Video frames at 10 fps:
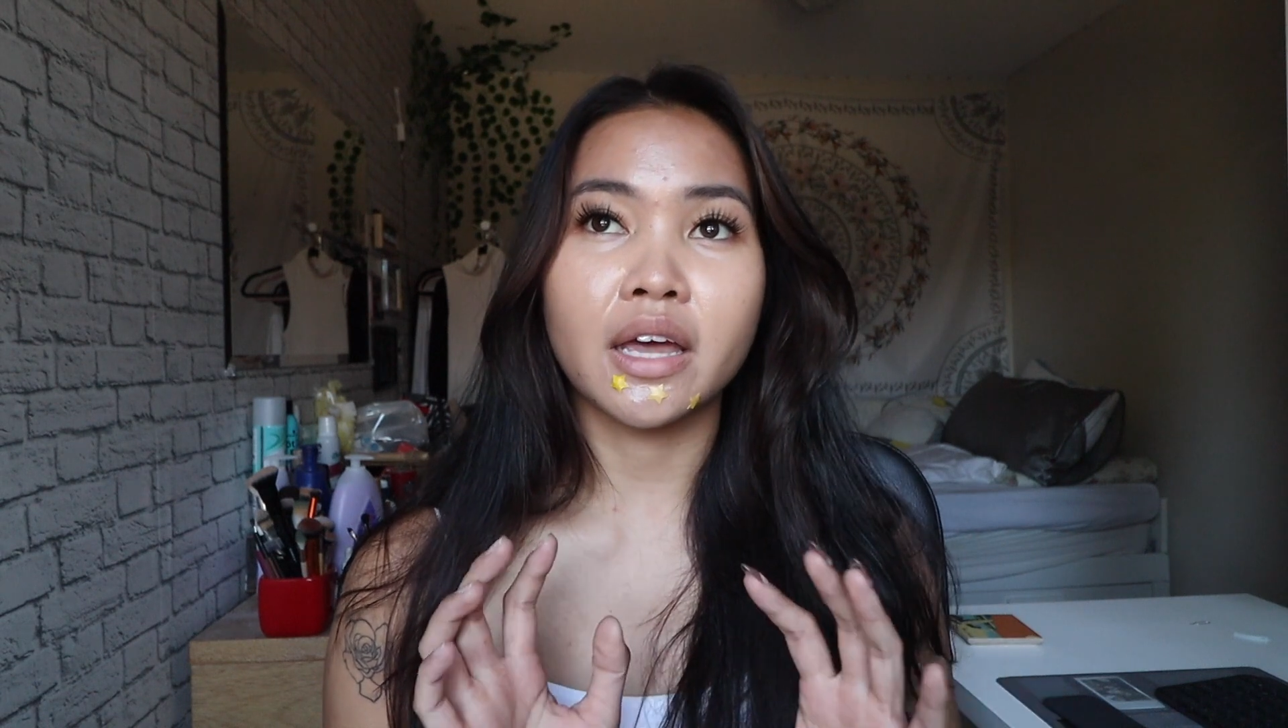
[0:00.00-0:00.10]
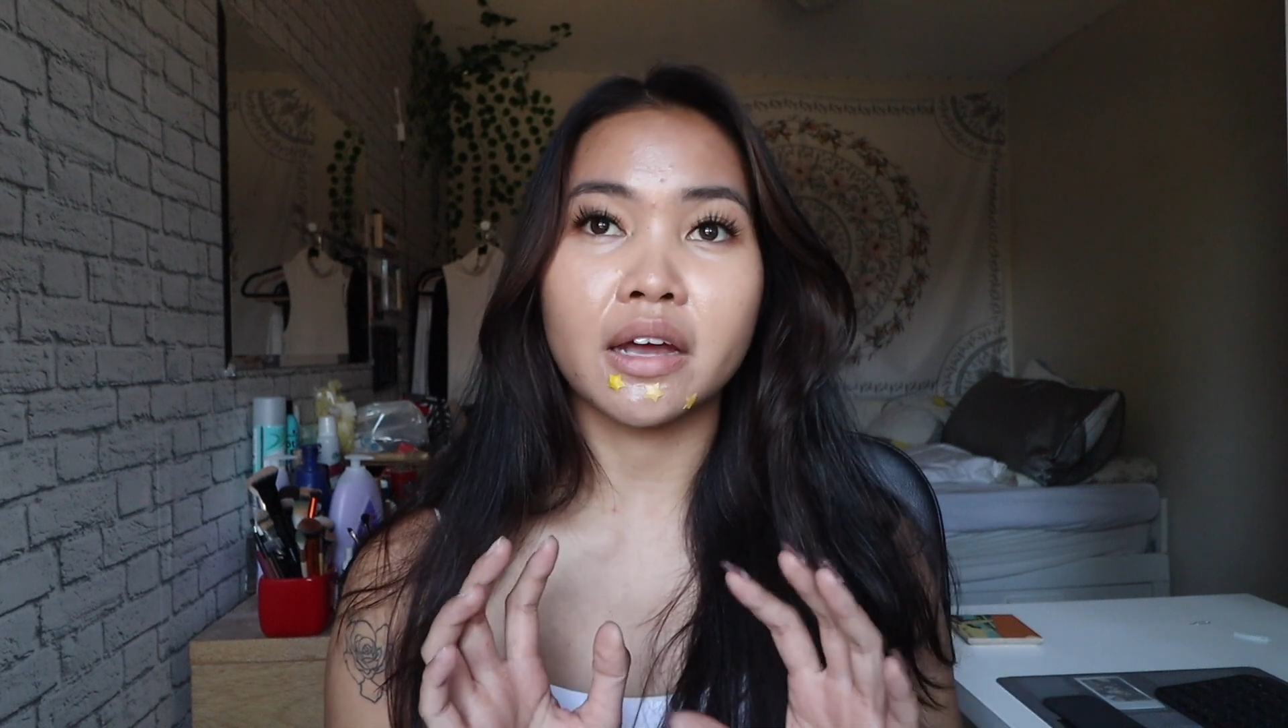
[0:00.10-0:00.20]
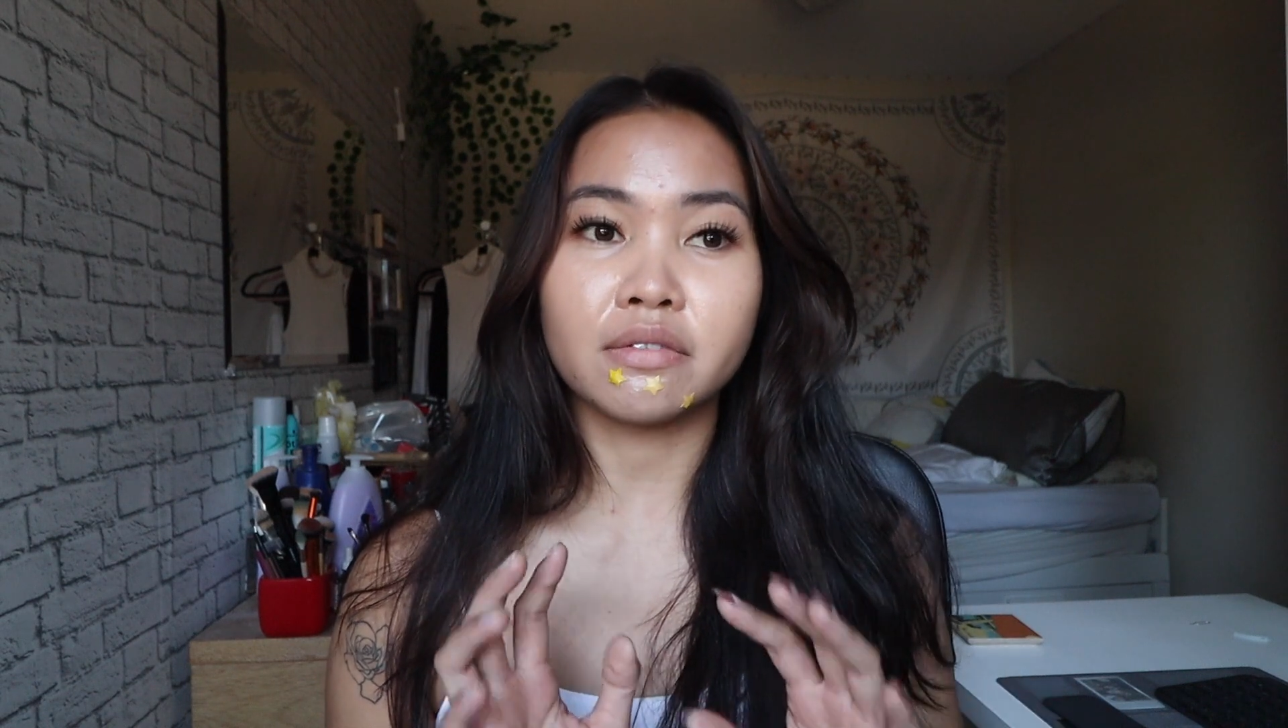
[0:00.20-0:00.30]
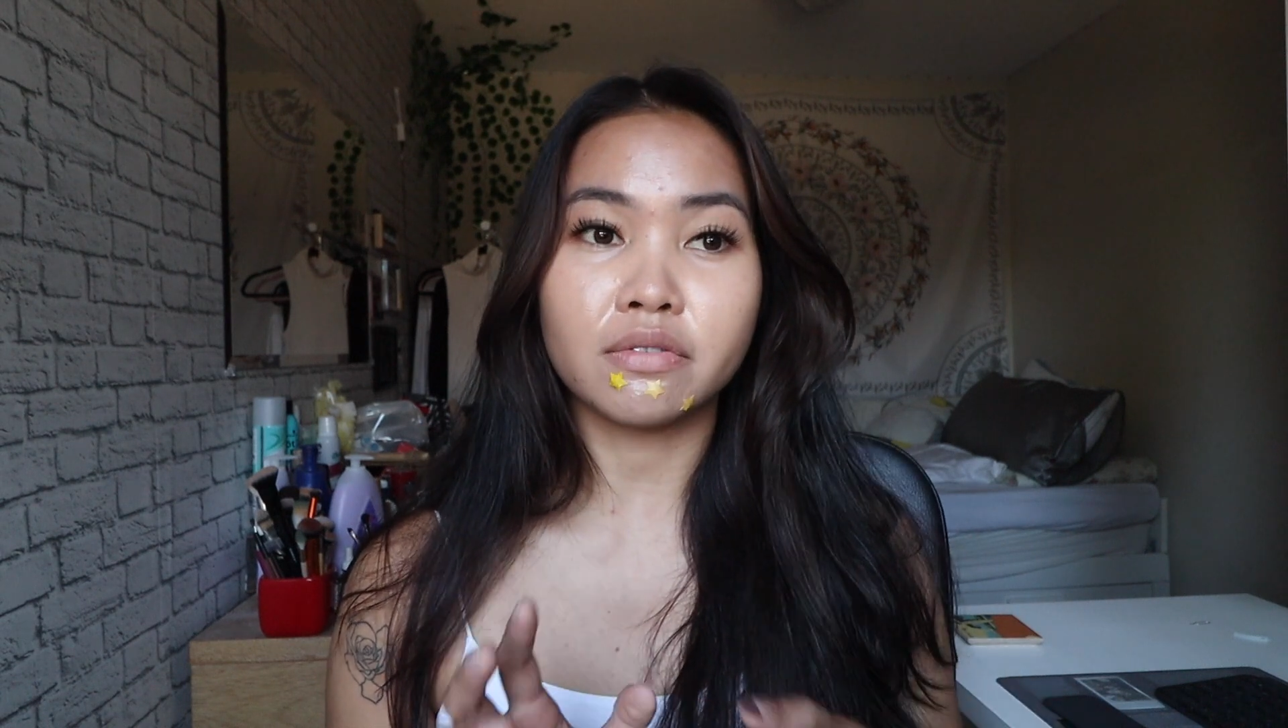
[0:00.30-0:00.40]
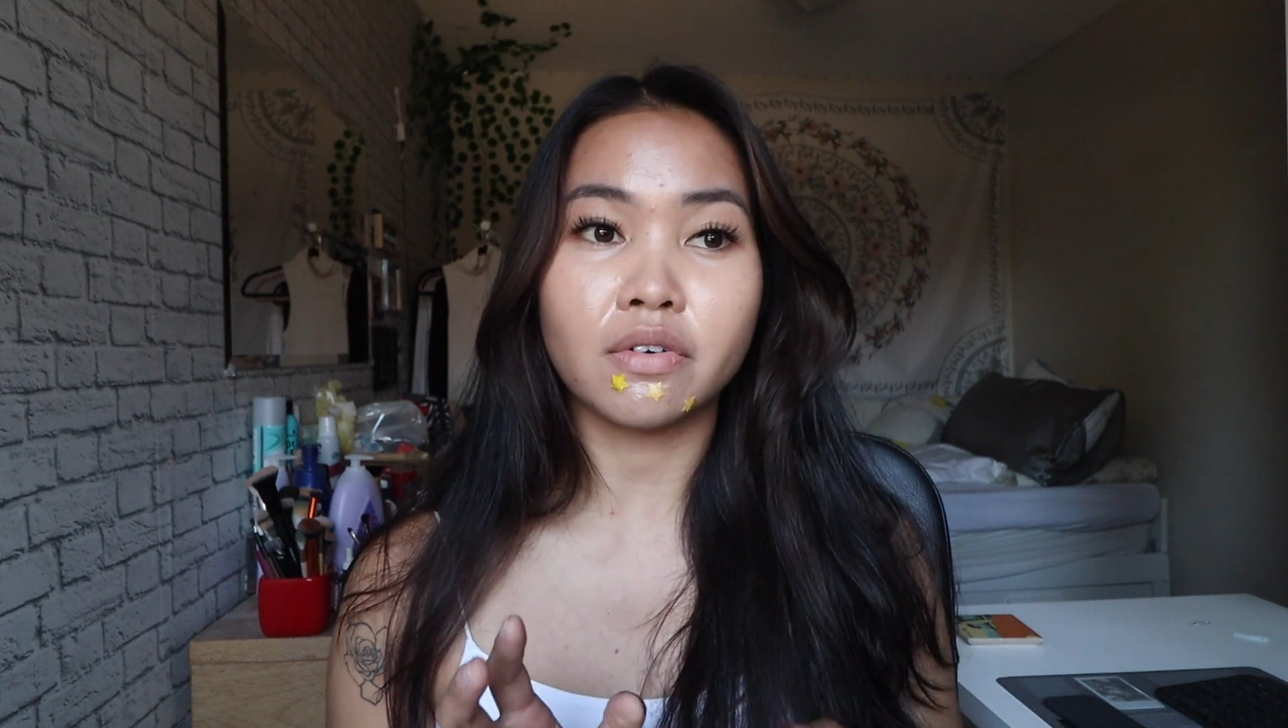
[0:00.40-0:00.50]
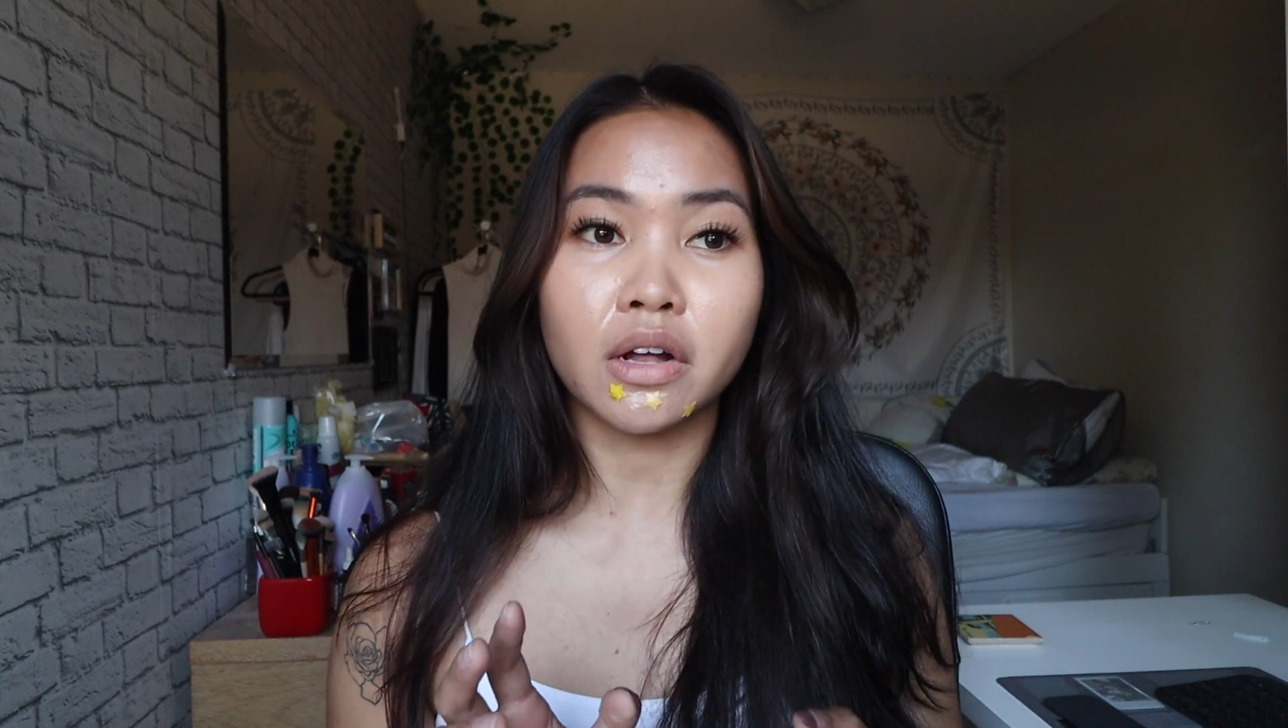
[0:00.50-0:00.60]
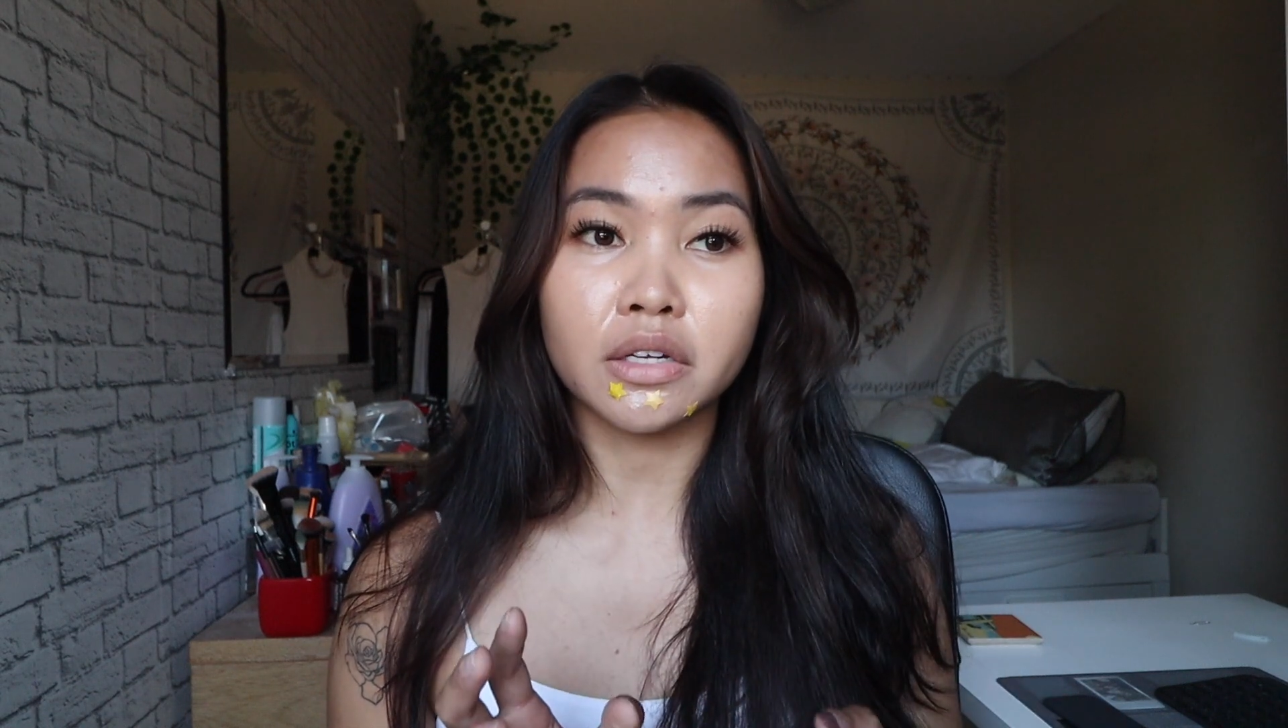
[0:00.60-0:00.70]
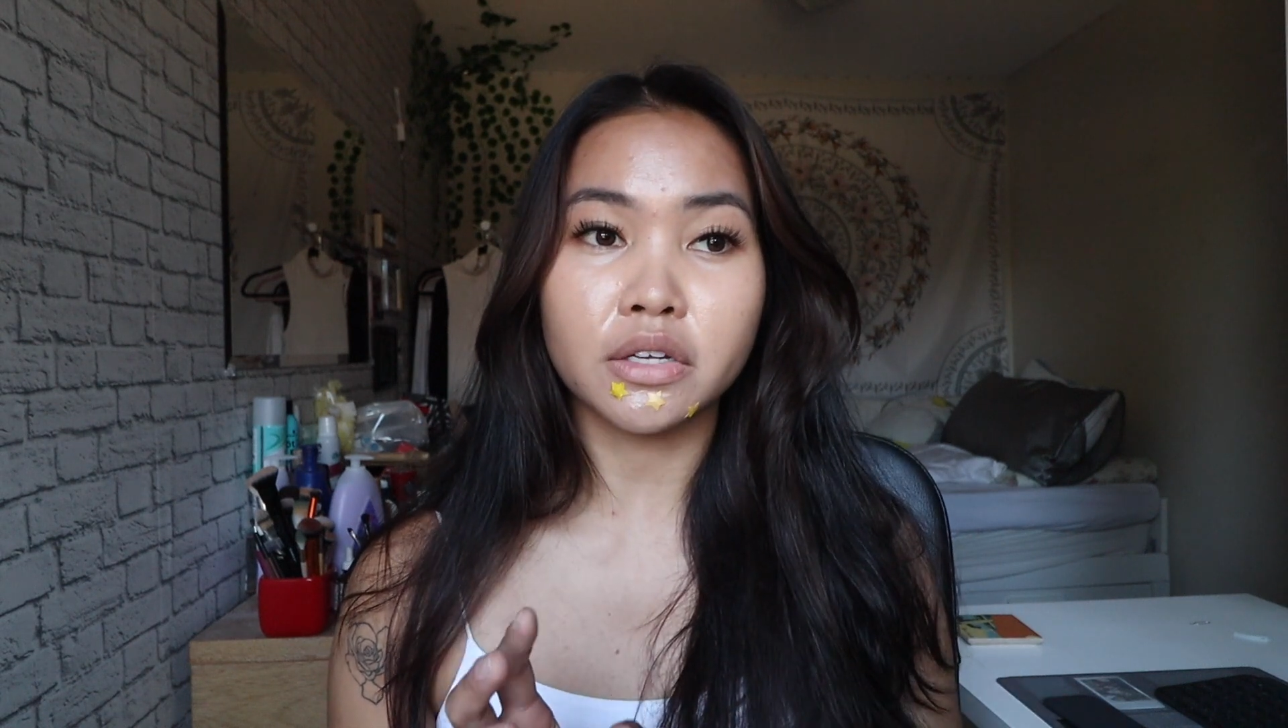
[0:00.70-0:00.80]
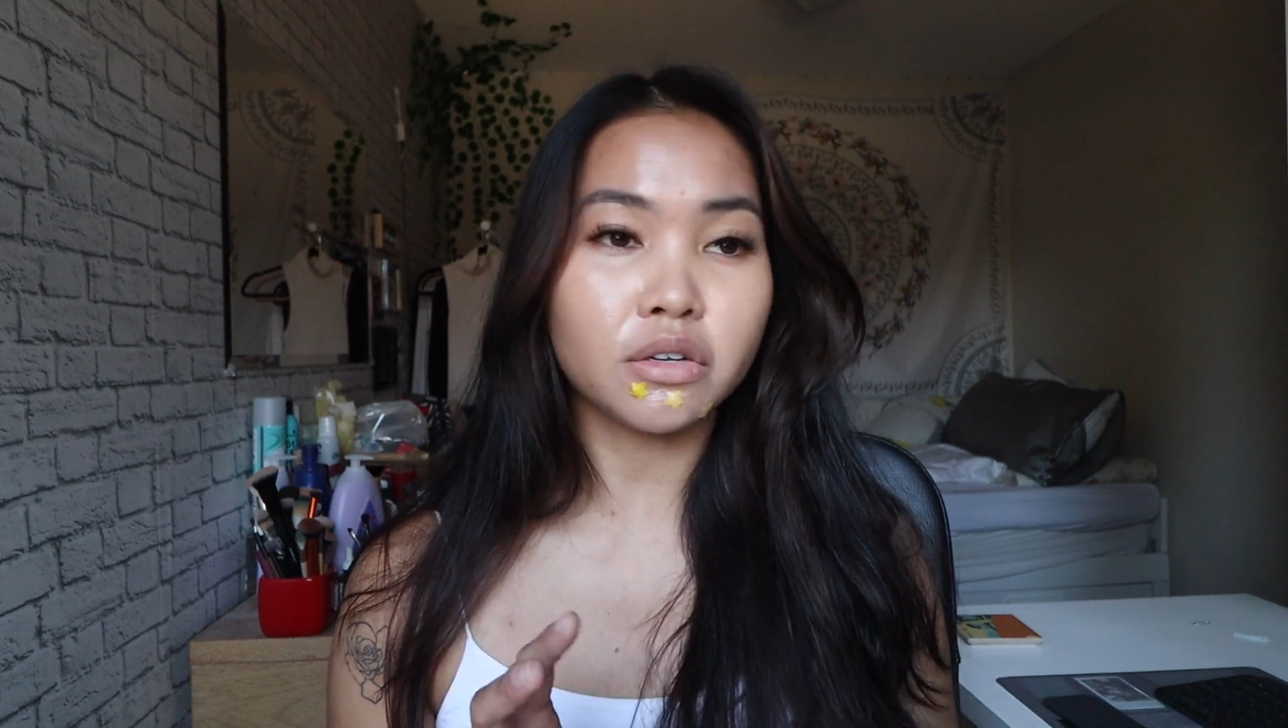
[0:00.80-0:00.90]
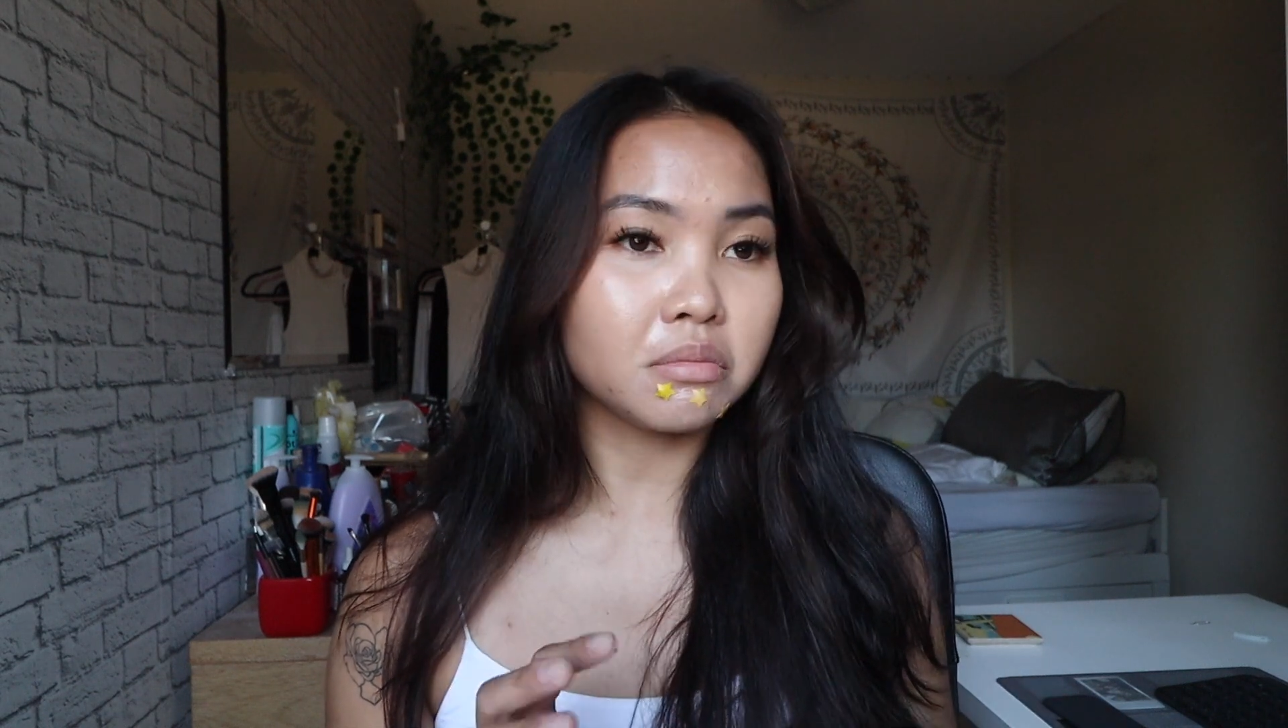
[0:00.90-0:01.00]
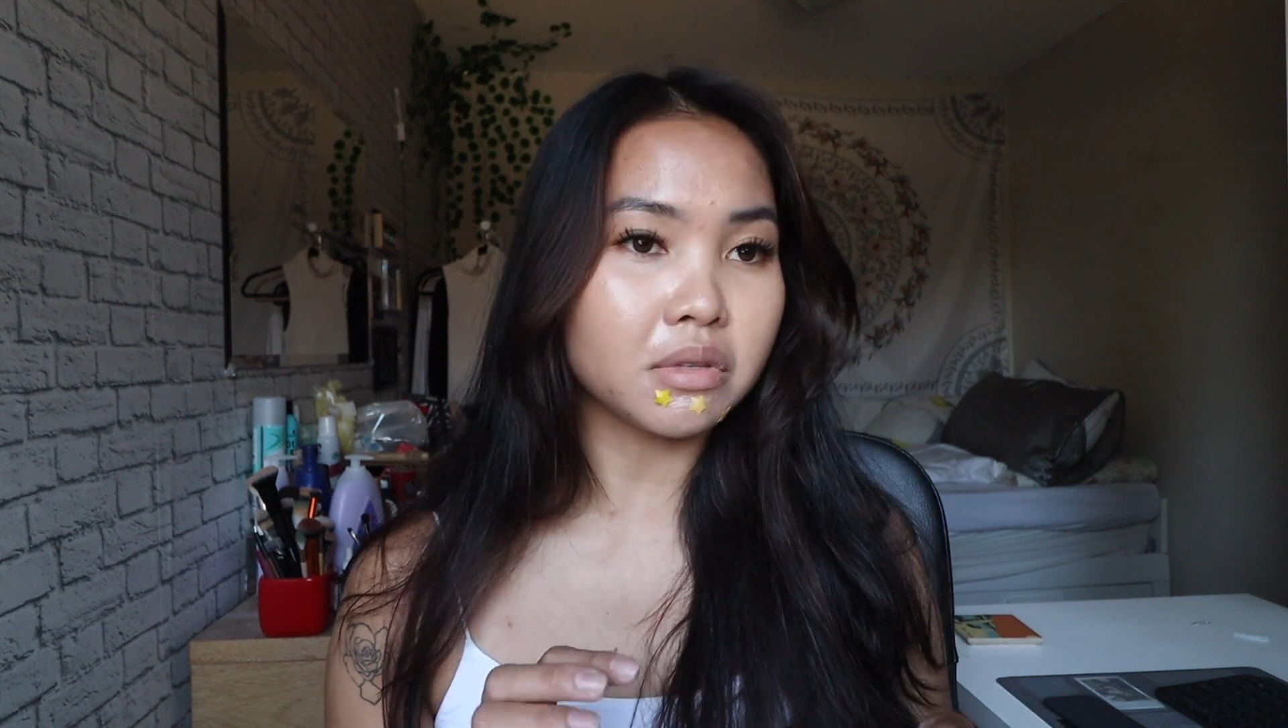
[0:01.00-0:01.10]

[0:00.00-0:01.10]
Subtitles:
and volume.